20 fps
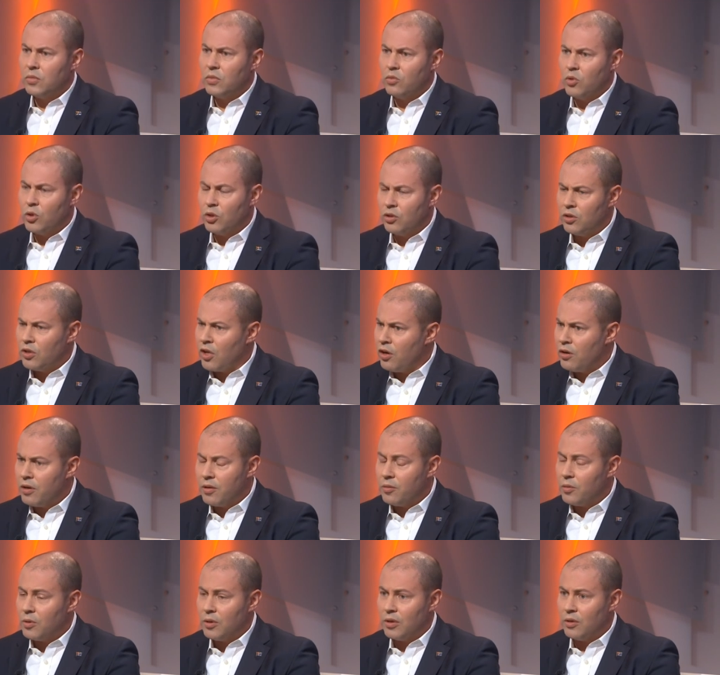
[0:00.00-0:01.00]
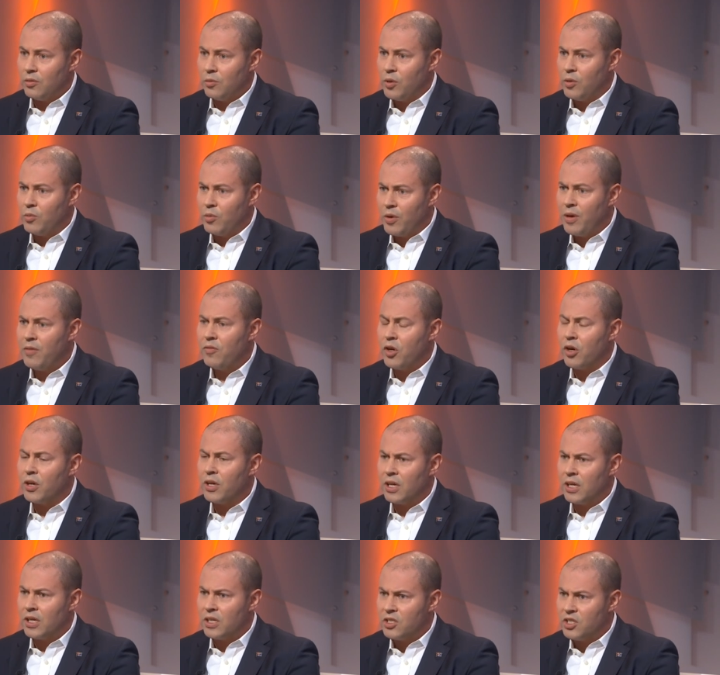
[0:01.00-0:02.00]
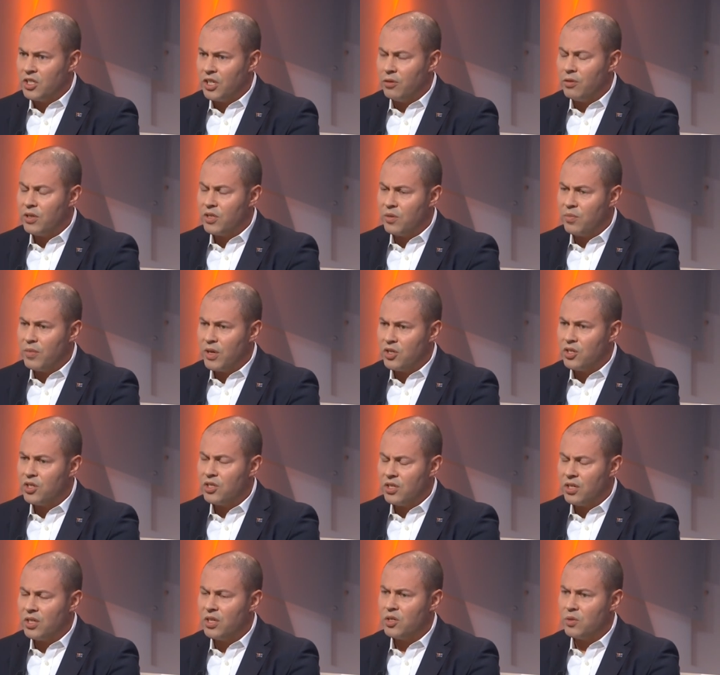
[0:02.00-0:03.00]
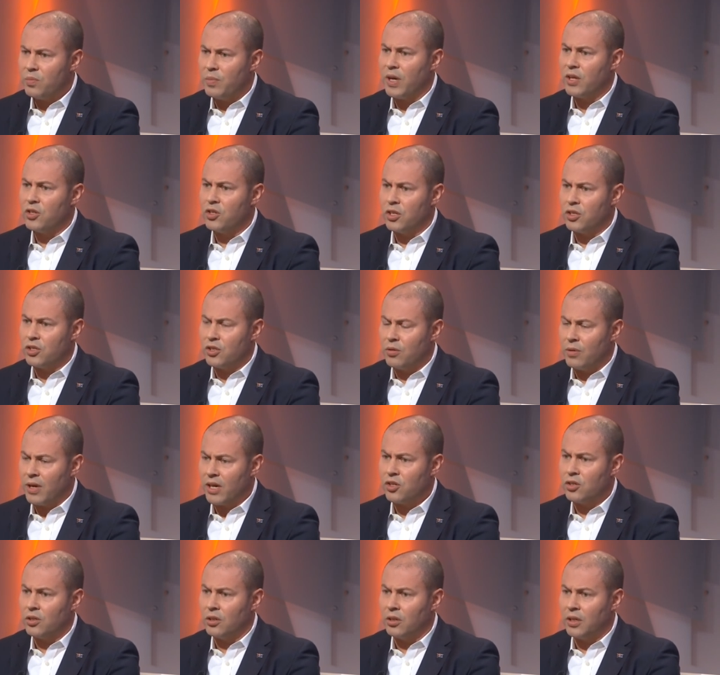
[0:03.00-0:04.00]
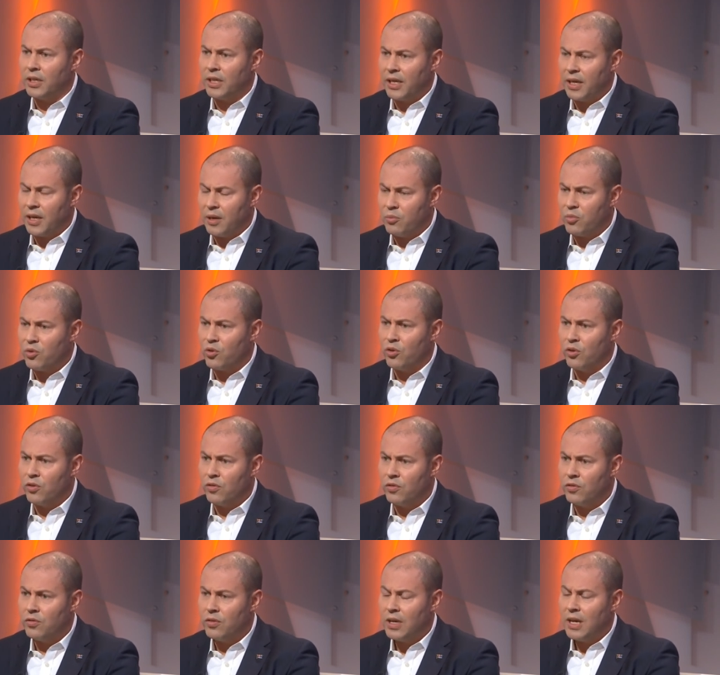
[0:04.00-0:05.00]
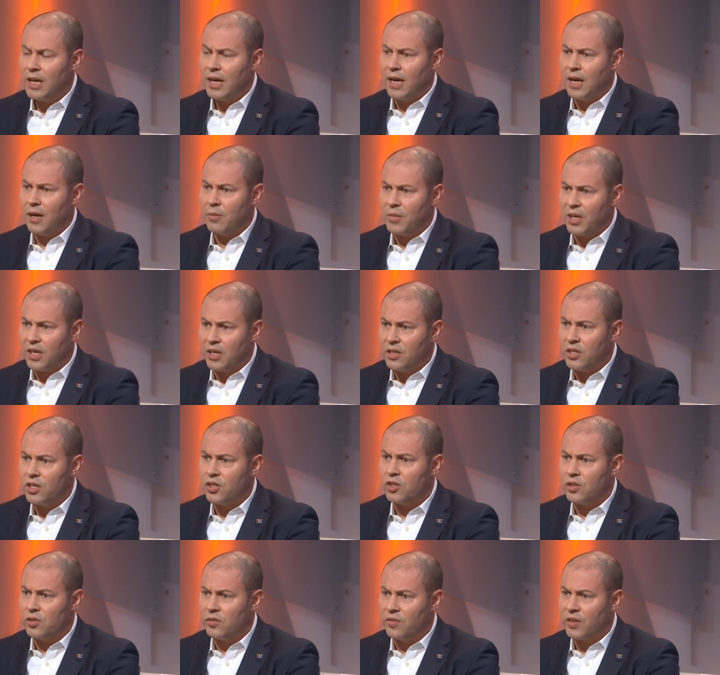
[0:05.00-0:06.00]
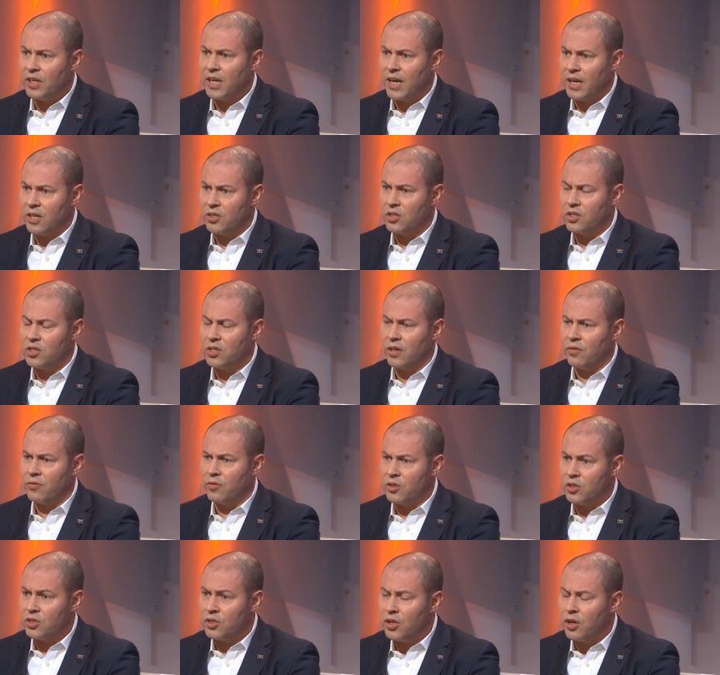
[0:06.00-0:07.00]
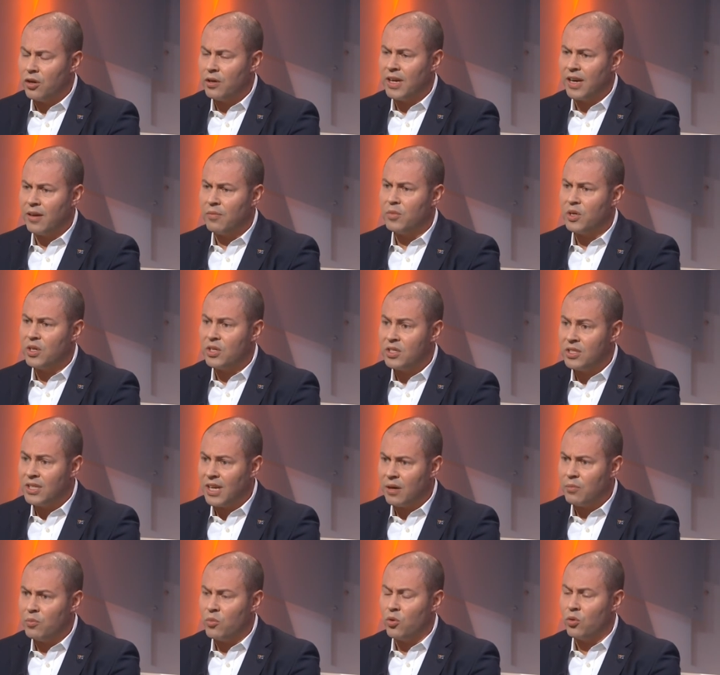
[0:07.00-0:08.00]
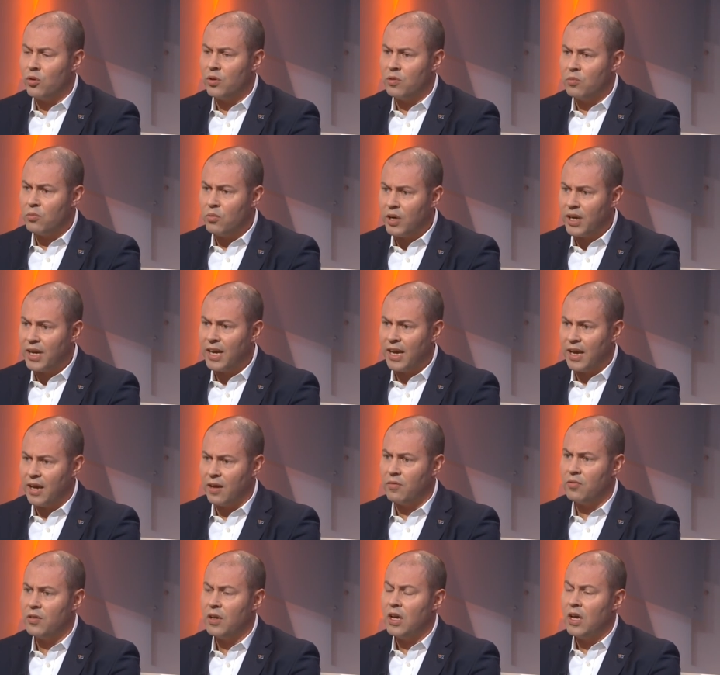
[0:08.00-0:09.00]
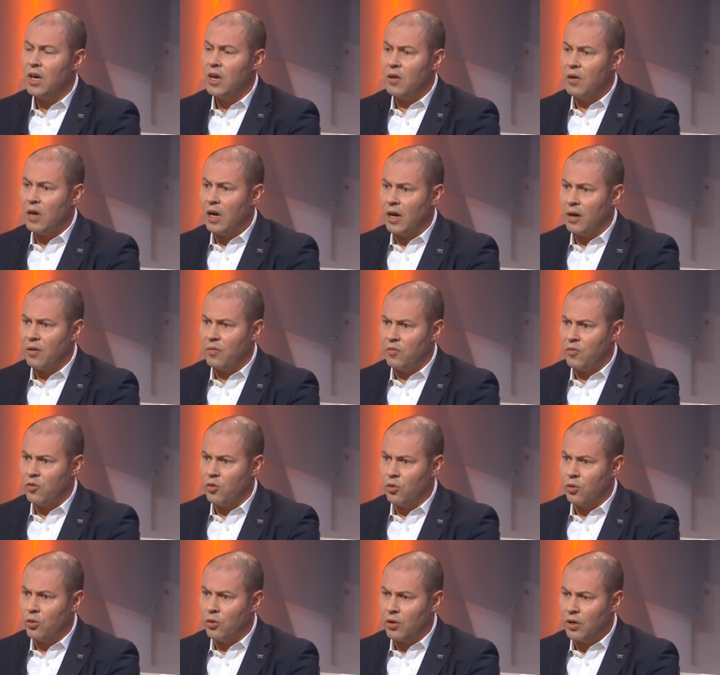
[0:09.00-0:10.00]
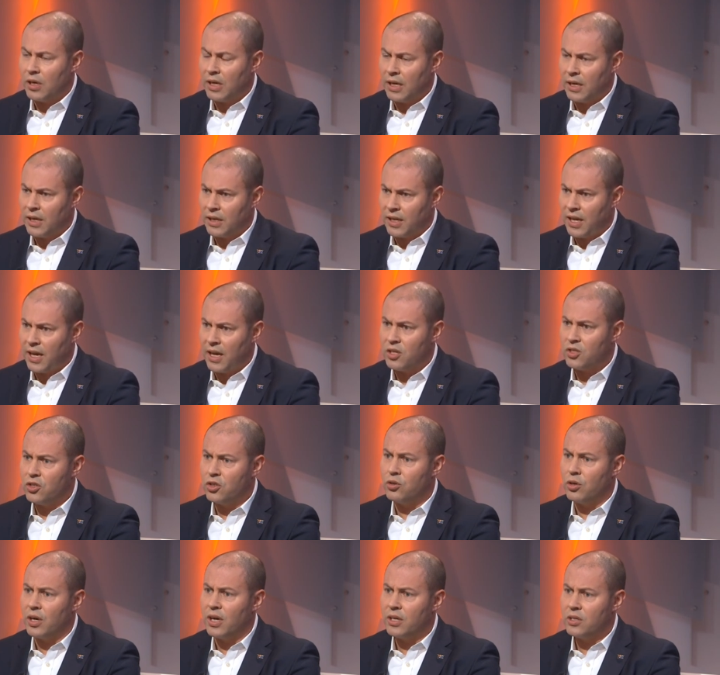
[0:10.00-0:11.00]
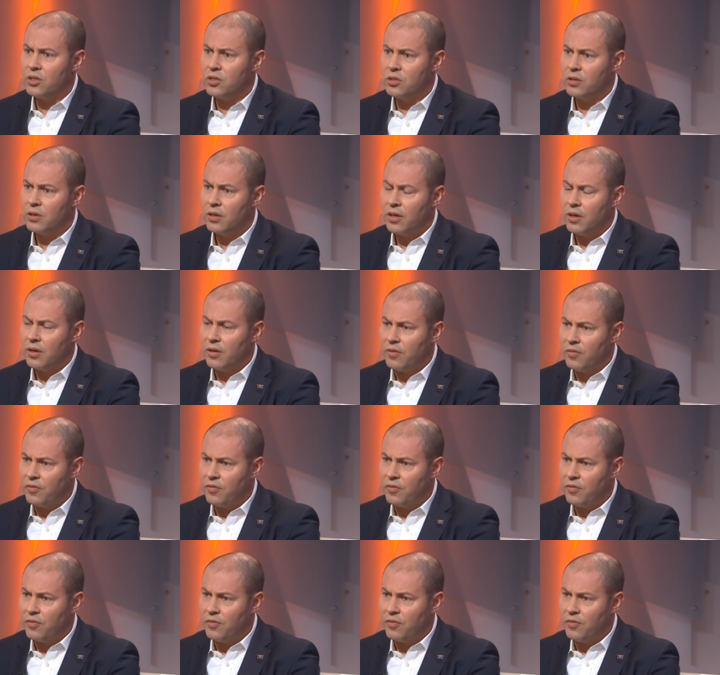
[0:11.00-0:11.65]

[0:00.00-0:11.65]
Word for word: Well, no. Well, we've got a series of measures in this budget to actually improve um, the conditions for cancer sufferers. No government has done more than we have uh, for uh, cancer well, it drugs. looks as if the next